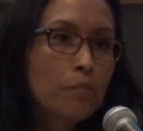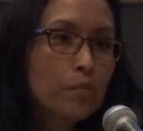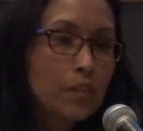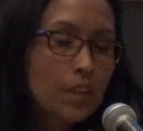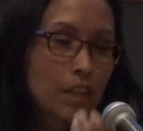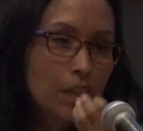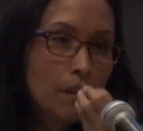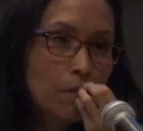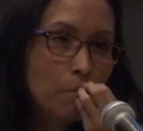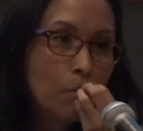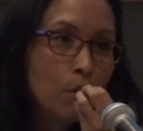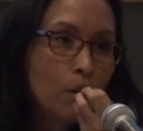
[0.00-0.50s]

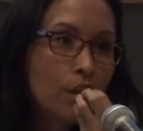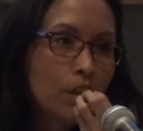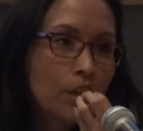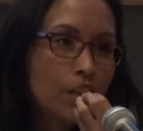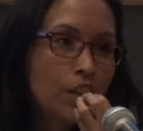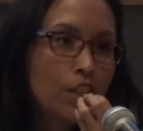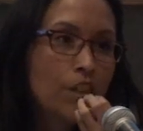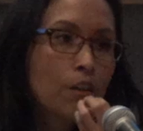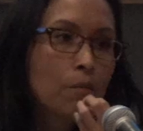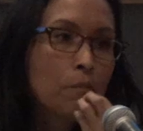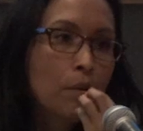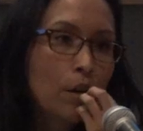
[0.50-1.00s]
And he put it to
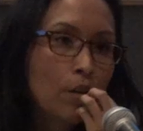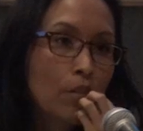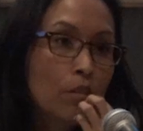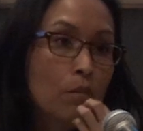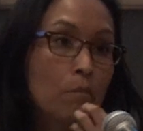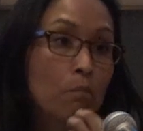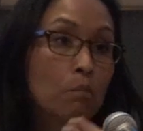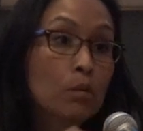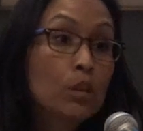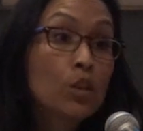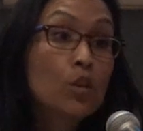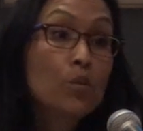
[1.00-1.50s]
their mouth and
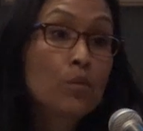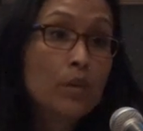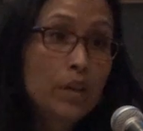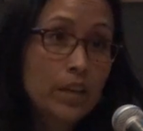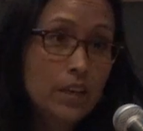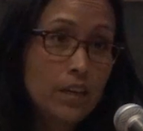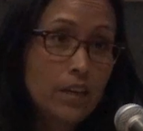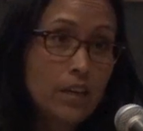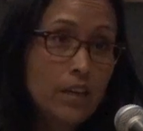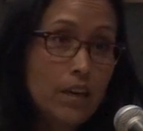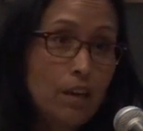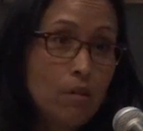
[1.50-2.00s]
blew it,
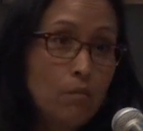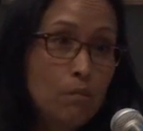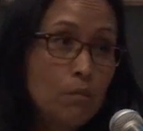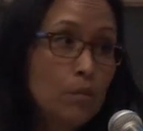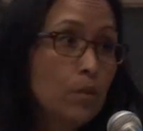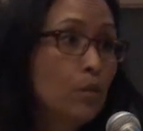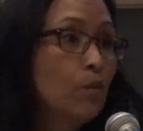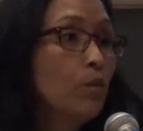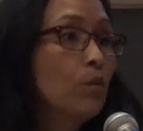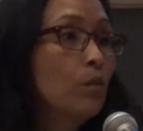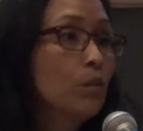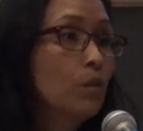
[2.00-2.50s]
and out
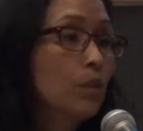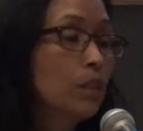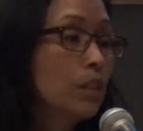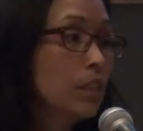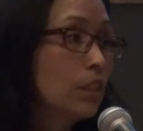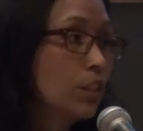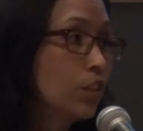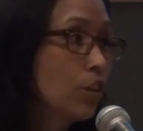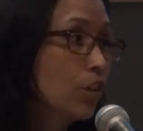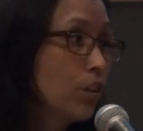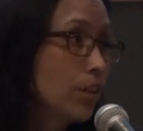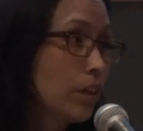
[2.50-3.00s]
blew this
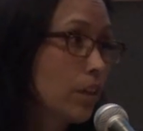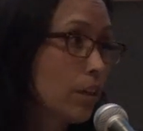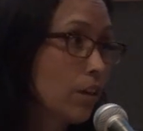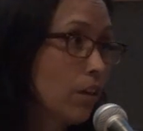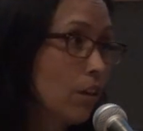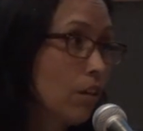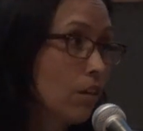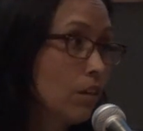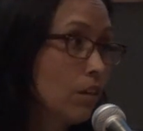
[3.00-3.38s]
turkey call.